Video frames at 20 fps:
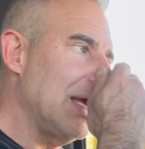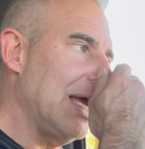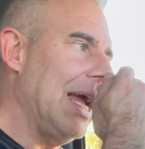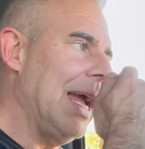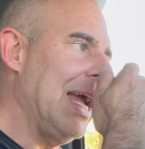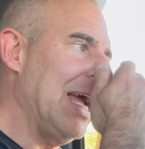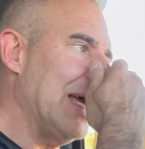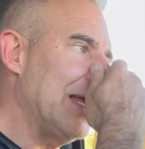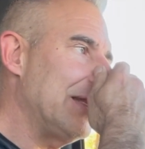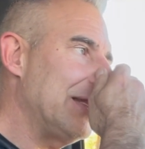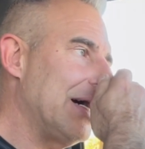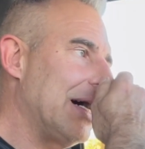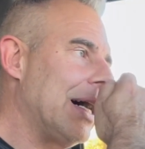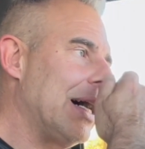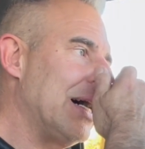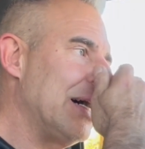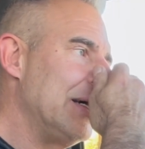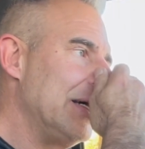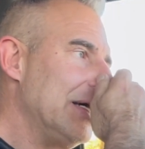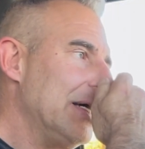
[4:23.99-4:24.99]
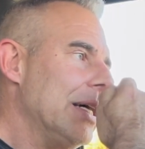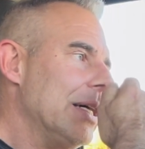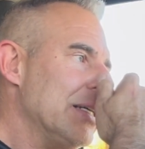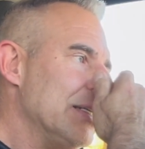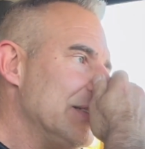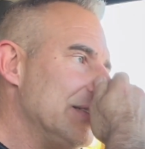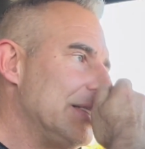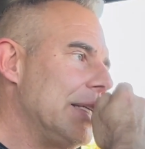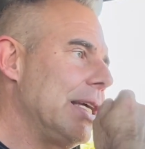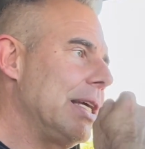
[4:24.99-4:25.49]
and
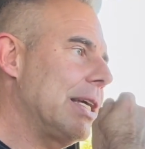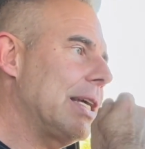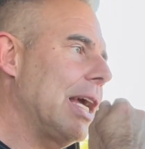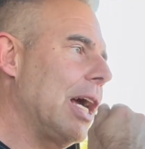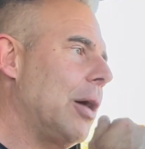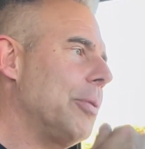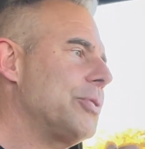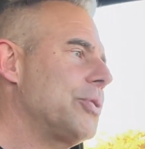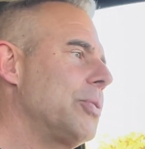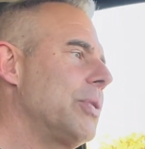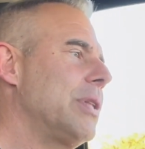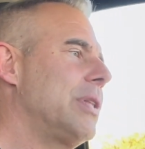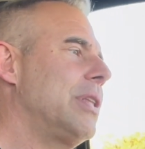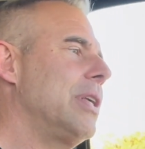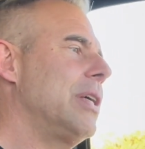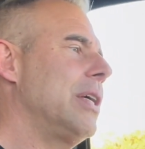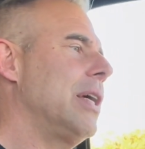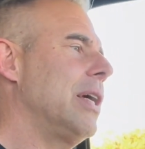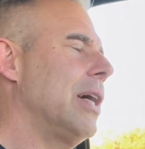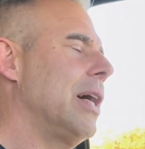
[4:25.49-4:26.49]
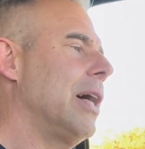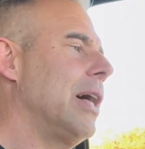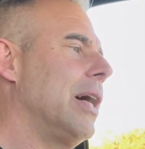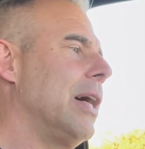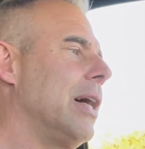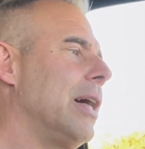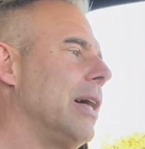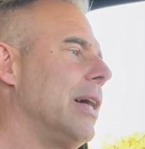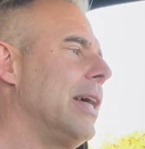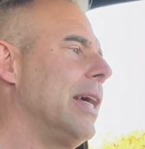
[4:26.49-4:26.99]
zinc helps with the
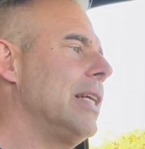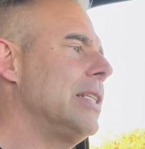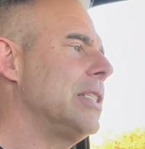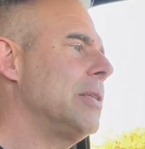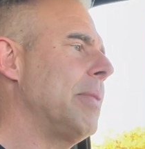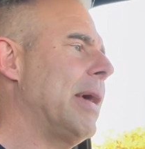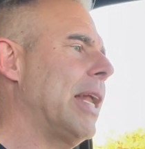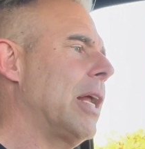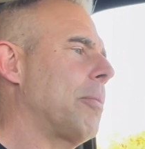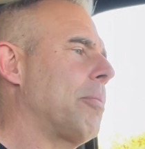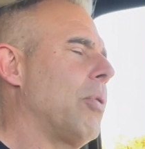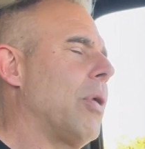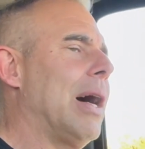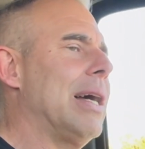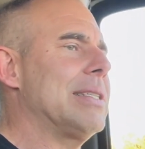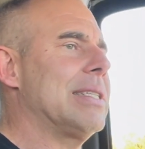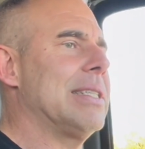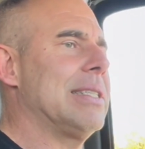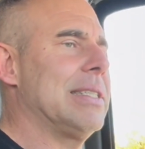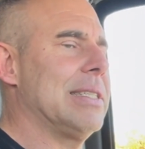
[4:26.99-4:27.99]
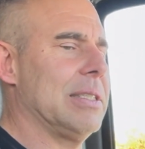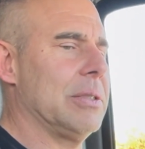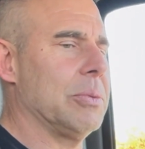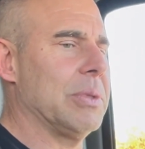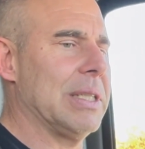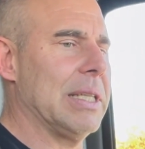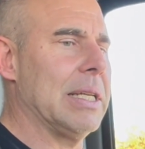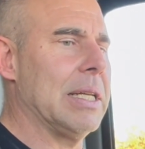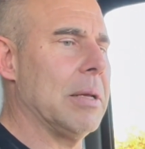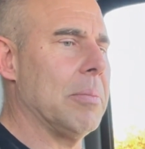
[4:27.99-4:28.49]
enzymatic processes
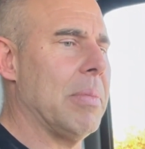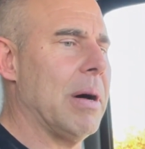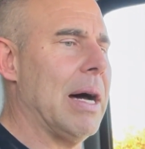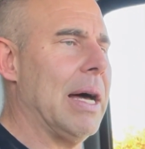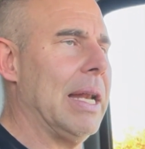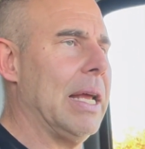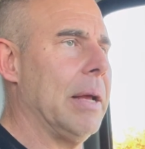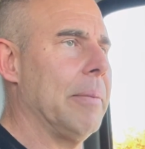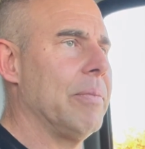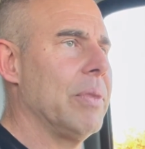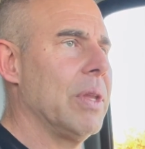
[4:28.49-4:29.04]
within the body.